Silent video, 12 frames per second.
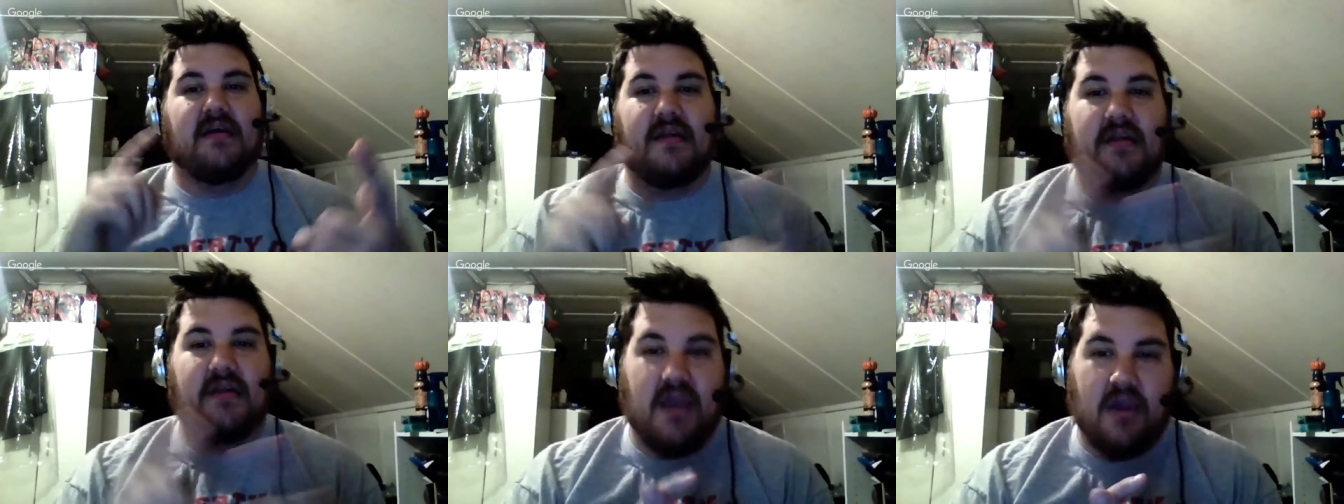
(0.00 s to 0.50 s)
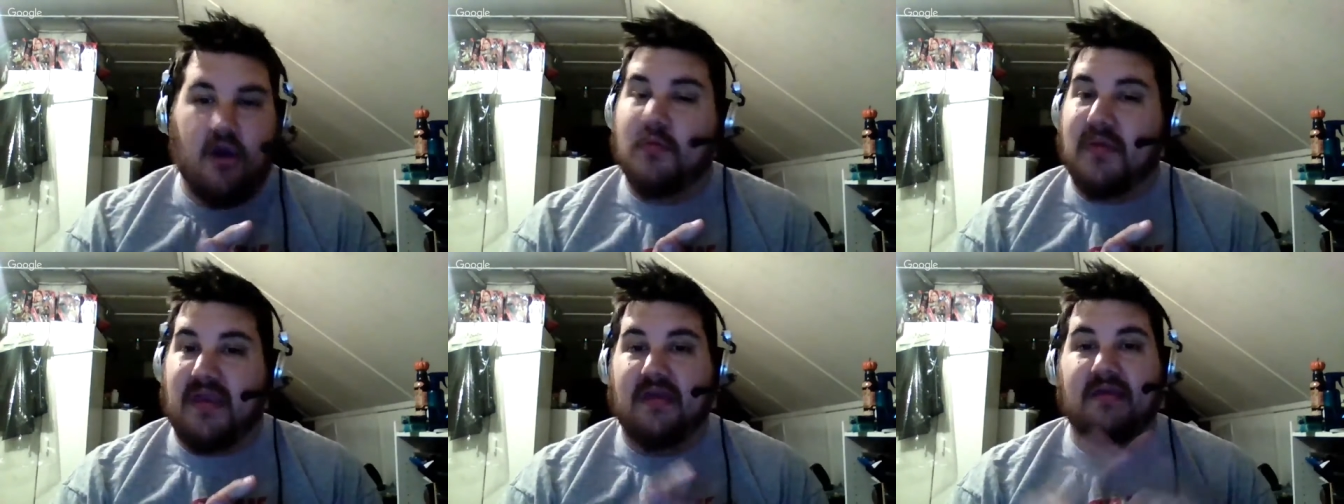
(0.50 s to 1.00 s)

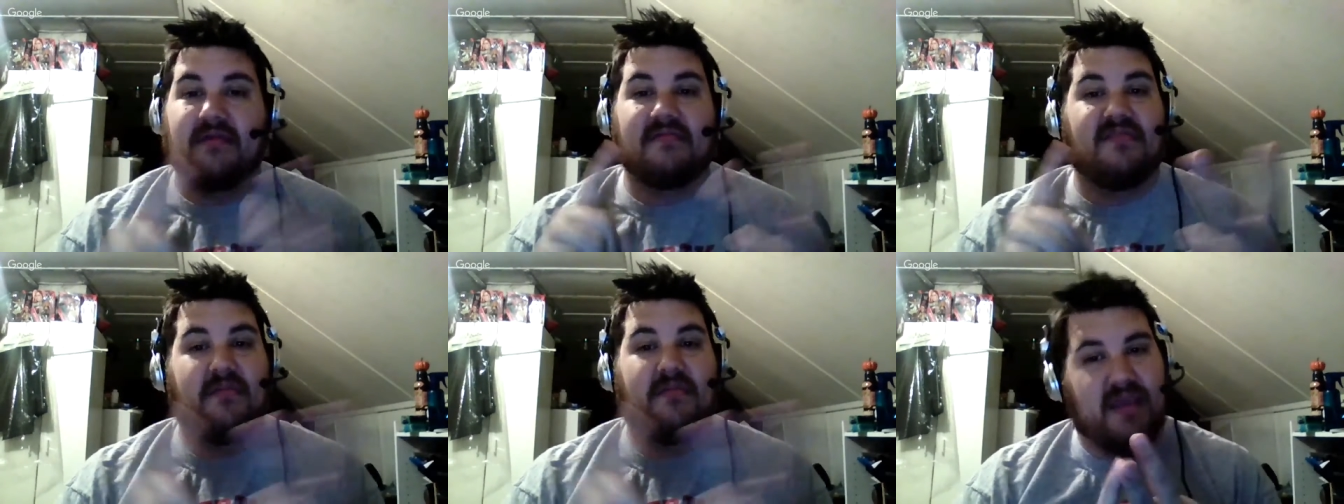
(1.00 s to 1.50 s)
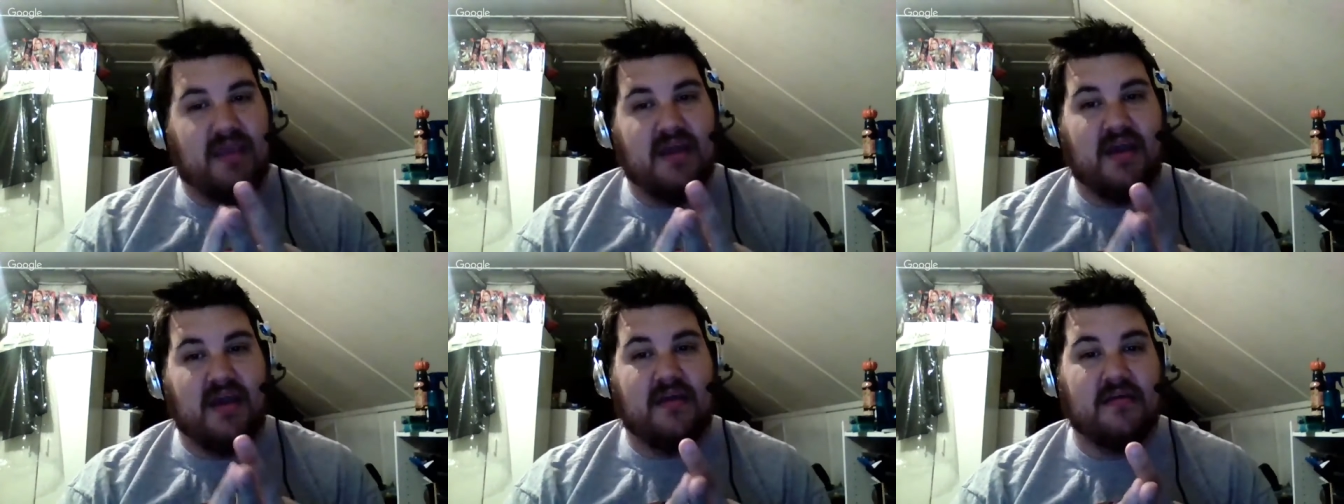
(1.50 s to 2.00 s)
Naomi,
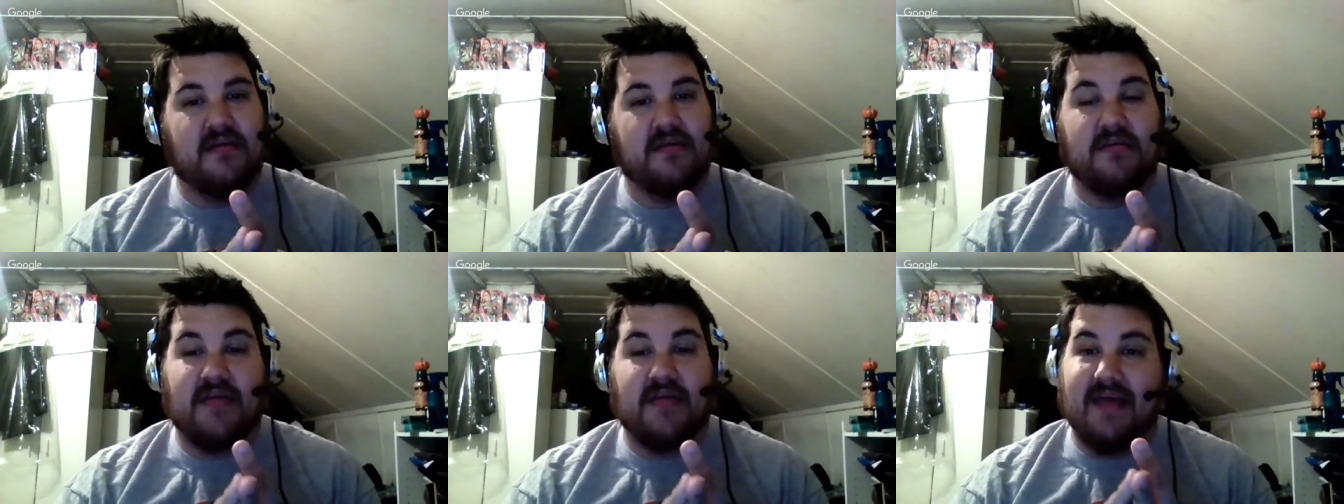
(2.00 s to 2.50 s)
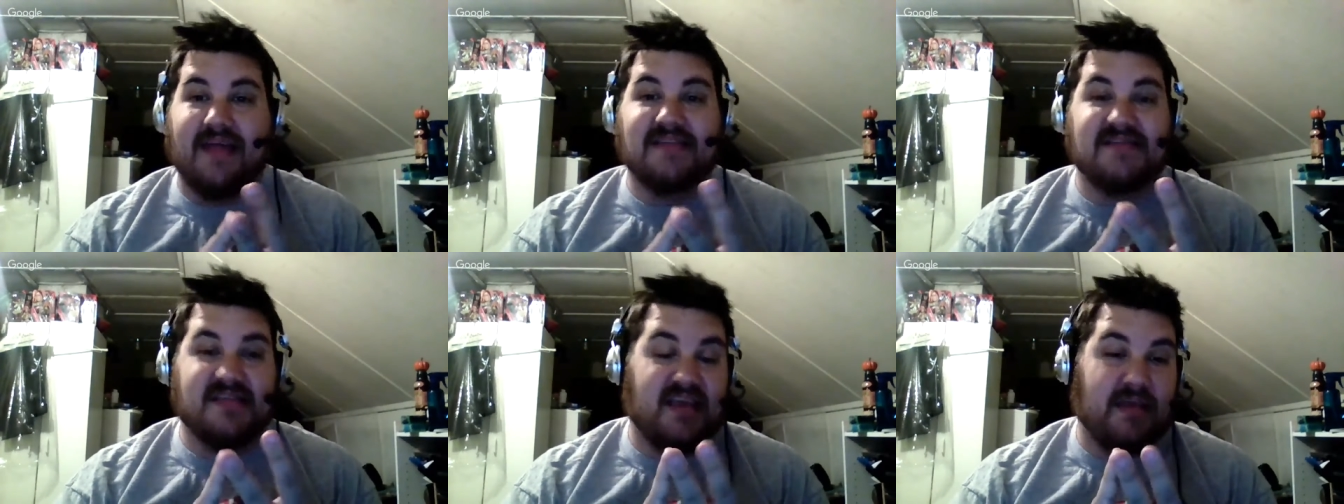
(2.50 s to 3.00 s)
Tamina. That
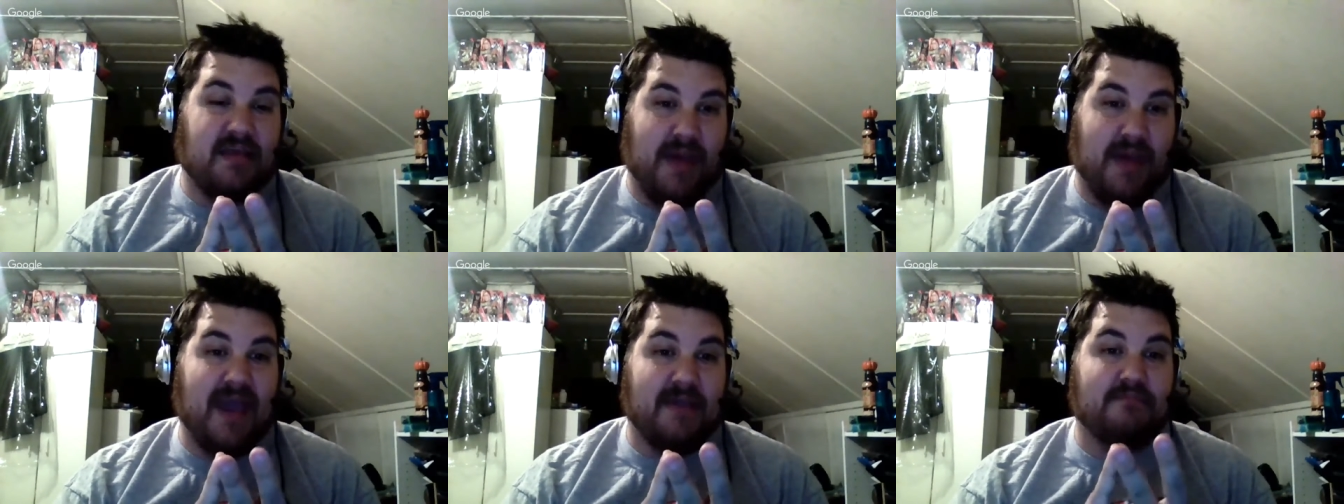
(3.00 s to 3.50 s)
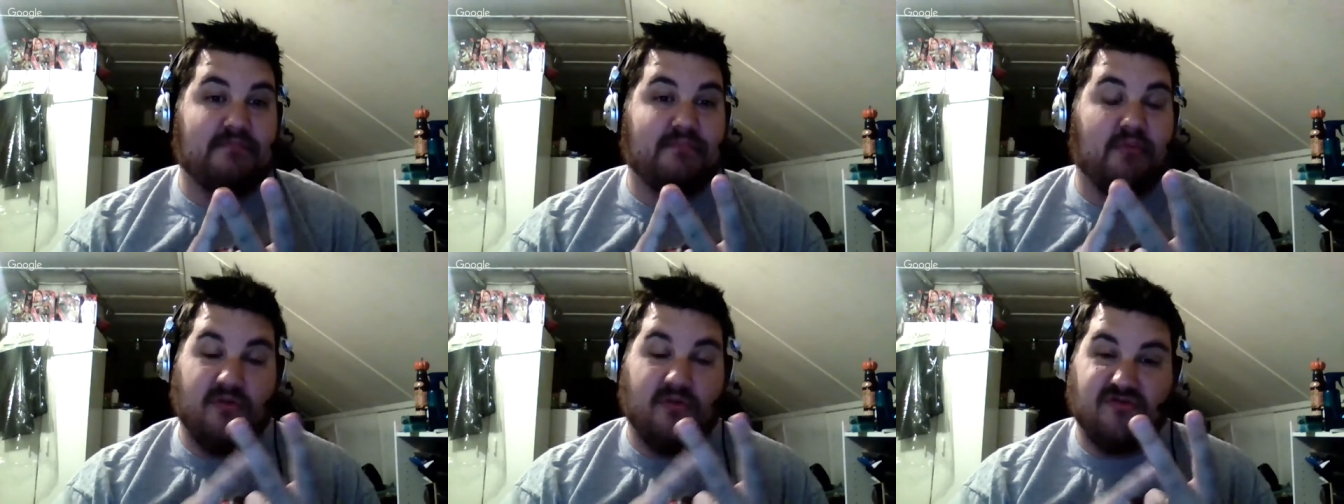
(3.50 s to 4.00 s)
that's the Team Bad
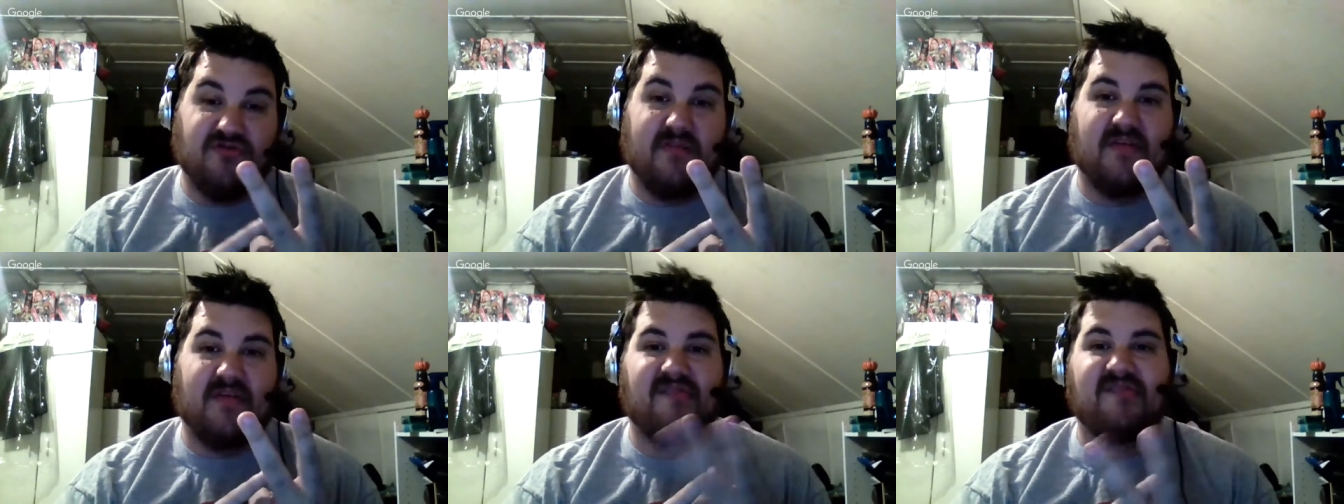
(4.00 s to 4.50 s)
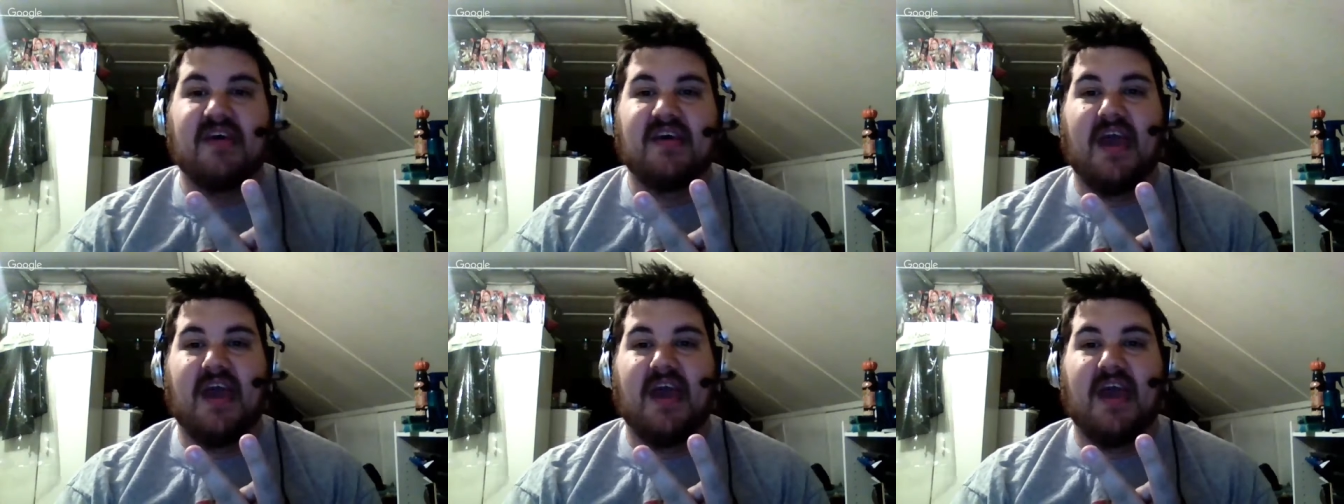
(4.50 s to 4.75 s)
portion of this,